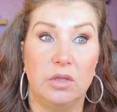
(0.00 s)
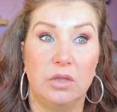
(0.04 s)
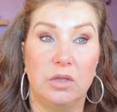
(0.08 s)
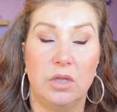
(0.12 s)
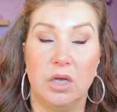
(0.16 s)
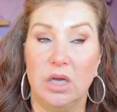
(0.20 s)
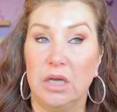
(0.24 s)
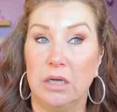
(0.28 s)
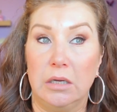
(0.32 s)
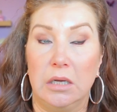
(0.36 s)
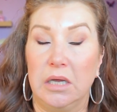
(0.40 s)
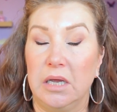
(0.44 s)

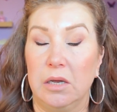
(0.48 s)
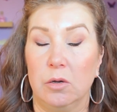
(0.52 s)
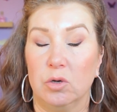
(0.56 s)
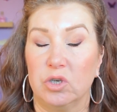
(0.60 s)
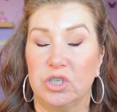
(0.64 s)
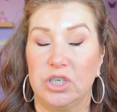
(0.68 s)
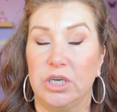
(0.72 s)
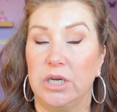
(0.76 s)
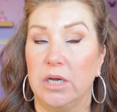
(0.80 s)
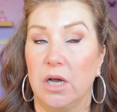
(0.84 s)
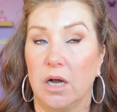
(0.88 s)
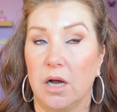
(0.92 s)
that he or
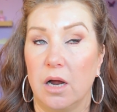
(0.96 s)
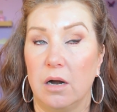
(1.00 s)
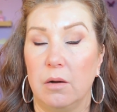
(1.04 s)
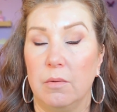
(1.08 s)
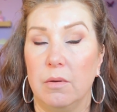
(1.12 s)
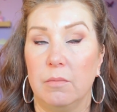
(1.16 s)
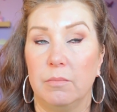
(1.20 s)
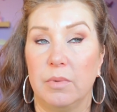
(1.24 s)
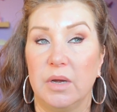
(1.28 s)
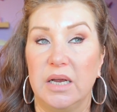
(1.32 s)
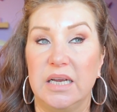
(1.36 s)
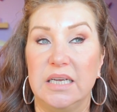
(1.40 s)
she, I can't
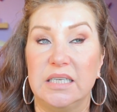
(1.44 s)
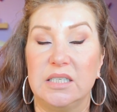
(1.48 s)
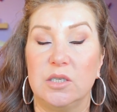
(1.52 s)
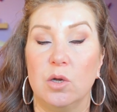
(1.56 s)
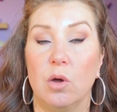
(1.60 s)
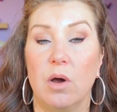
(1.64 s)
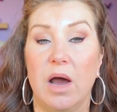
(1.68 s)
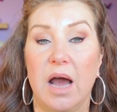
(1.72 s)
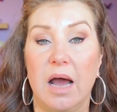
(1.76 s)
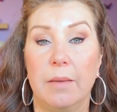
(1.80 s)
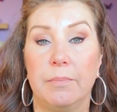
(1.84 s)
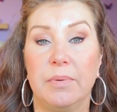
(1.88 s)
remember, is
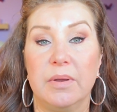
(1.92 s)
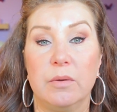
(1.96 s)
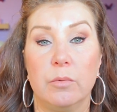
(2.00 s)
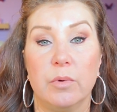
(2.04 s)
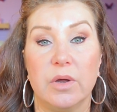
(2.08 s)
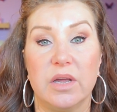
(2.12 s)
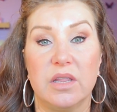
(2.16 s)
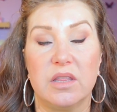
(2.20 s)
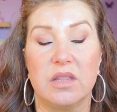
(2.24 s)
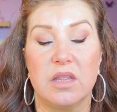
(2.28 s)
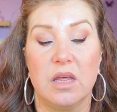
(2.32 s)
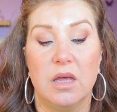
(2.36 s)
not happy
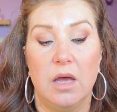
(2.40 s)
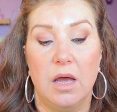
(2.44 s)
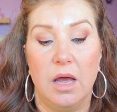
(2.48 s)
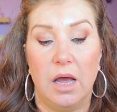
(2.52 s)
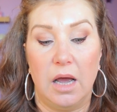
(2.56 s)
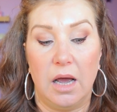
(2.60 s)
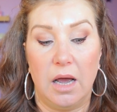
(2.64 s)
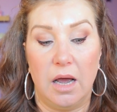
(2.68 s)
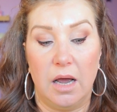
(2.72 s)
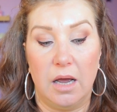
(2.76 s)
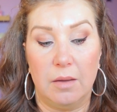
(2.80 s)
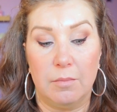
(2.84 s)
with,
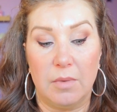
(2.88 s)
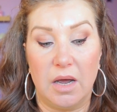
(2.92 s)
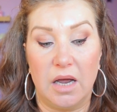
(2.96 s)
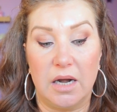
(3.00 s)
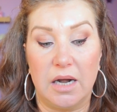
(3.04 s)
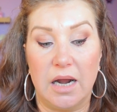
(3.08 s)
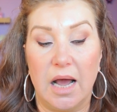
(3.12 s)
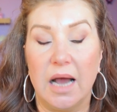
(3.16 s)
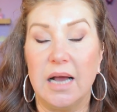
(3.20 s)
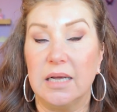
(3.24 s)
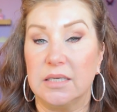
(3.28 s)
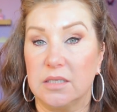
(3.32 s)
um,
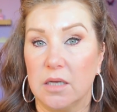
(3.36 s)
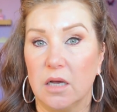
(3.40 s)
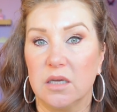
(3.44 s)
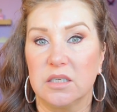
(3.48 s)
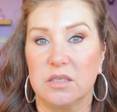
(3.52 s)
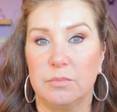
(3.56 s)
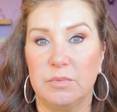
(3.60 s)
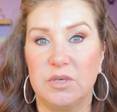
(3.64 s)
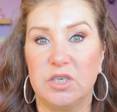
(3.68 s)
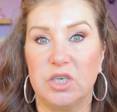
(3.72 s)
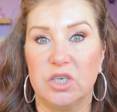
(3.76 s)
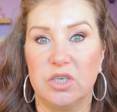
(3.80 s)
and has
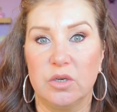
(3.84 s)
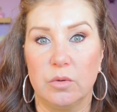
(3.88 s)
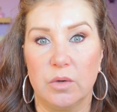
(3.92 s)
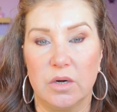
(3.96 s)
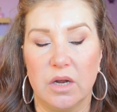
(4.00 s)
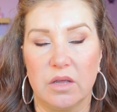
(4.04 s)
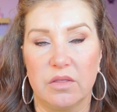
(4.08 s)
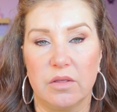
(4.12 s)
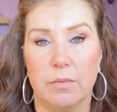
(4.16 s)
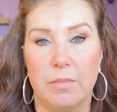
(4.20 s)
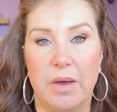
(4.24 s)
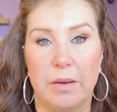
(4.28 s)
asked me to do
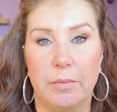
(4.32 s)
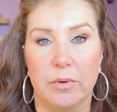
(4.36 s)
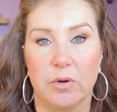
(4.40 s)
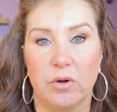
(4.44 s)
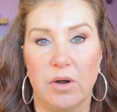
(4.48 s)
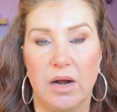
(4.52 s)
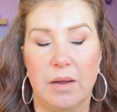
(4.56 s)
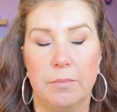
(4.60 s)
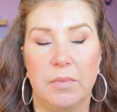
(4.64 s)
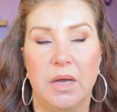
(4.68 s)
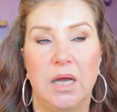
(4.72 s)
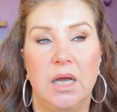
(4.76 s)
another
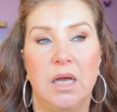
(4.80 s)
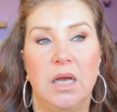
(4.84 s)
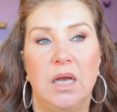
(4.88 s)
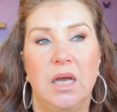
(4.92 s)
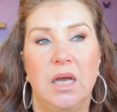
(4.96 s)
mammogram.